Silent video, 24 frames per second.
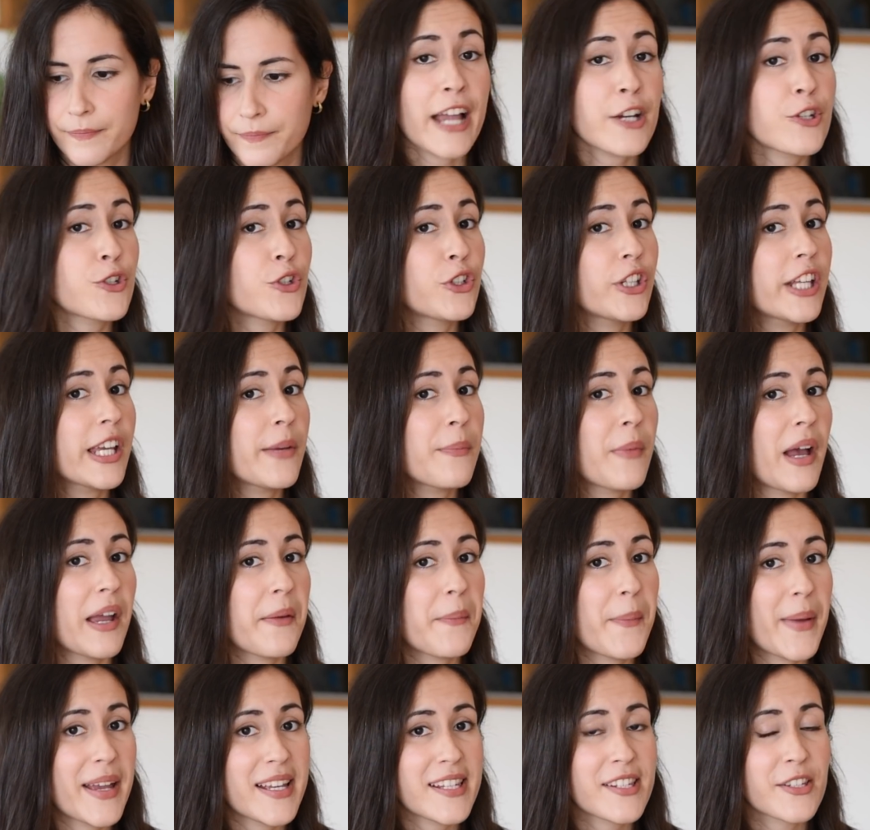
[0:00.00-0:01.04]
Actually,
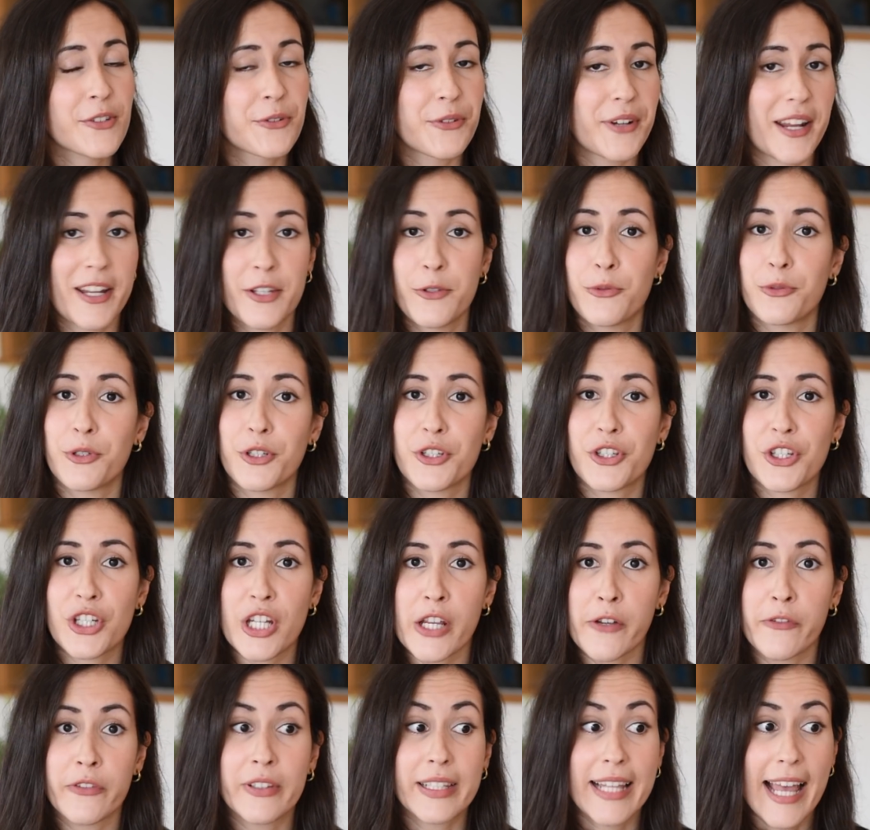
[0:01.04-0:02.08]
my best grades were
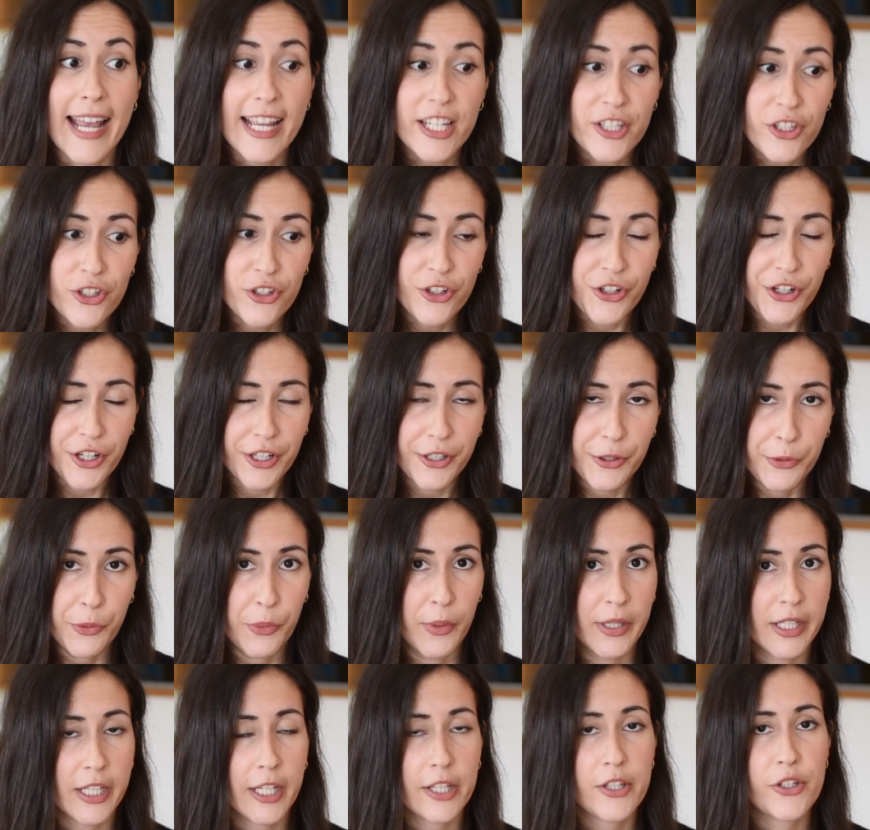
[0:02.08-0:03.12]
achieved last year
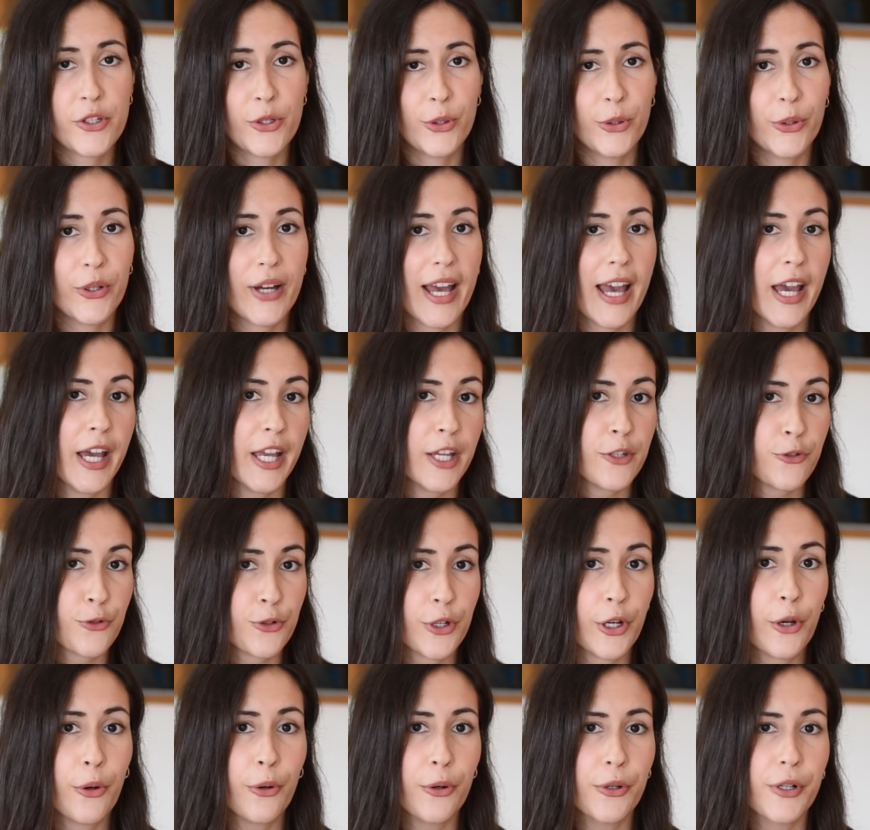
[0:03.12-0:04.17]
when I took a
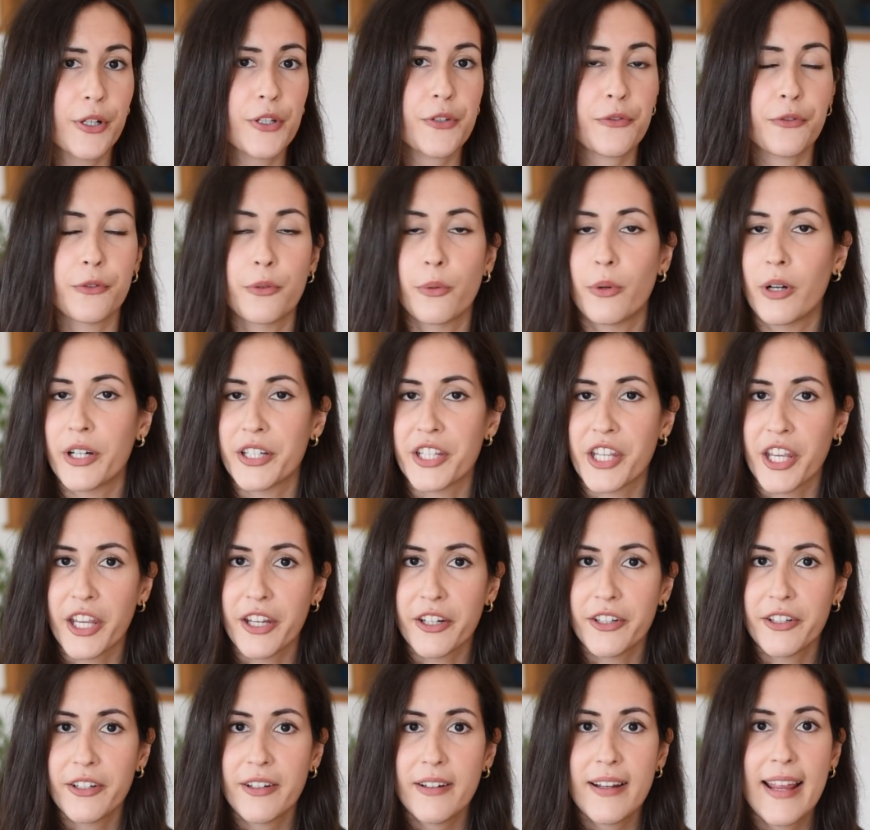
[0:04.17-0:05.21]
history course for 1
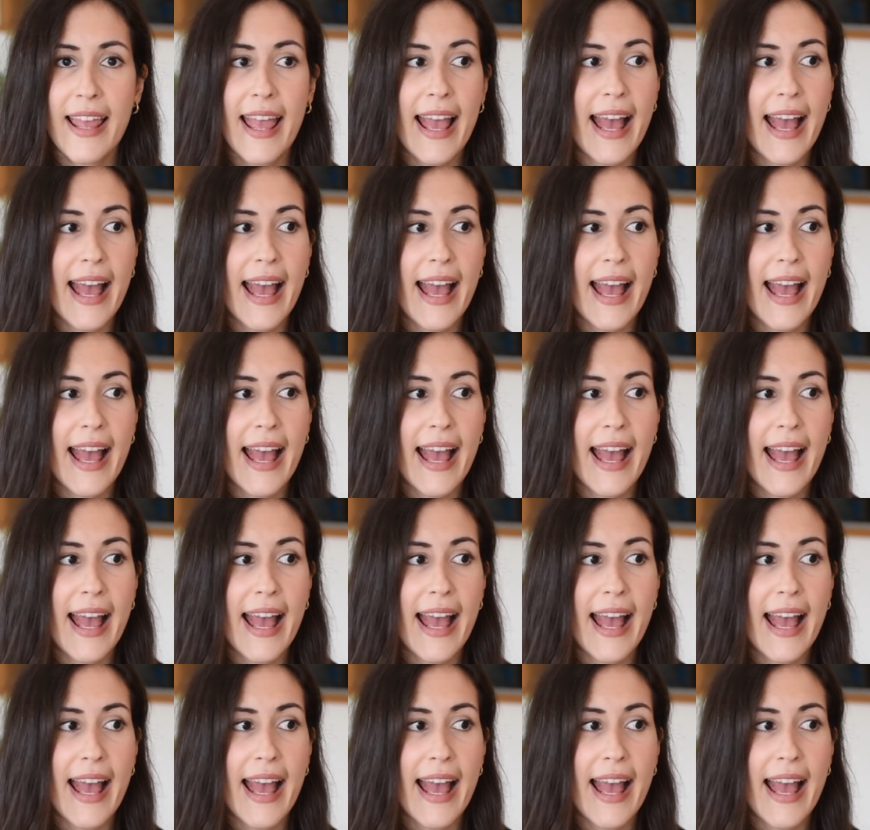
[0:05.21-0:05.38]
year,